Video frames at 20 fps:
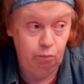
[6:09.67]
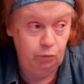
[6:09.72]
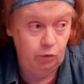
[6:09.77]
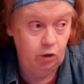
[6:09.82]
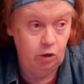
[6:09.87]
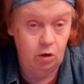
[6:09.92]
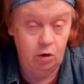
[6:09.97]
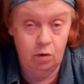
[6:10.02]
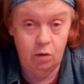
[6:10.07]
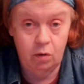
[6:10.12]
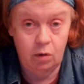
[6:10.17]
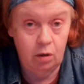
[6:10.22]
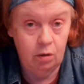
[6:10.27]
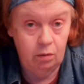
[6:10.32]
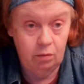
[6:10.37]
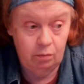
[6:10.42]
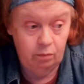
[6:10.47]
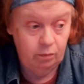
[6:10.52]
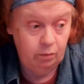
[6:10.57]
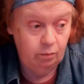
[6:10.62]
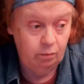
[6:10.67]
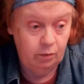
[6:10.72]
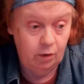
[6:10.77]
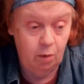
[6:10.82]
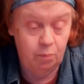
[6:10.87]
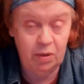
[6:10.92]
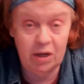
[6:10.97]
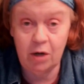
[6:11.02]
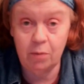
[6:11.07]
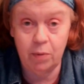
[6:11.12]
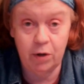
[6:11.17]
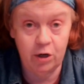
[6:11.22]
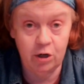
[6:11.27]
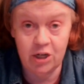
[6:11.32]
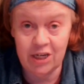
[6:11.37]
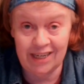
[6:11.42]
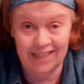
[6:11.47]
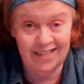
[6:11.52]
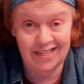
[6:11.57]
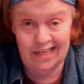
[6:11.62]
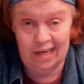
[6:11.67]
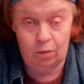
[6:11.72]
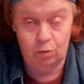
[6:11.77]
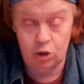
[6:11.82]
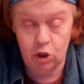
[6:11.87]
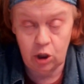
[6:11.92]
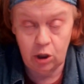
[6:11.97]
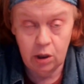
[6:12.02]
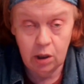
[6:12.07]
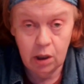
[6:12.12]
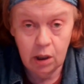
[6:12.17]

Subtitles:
you know, a peanut butter and jelly sandwich.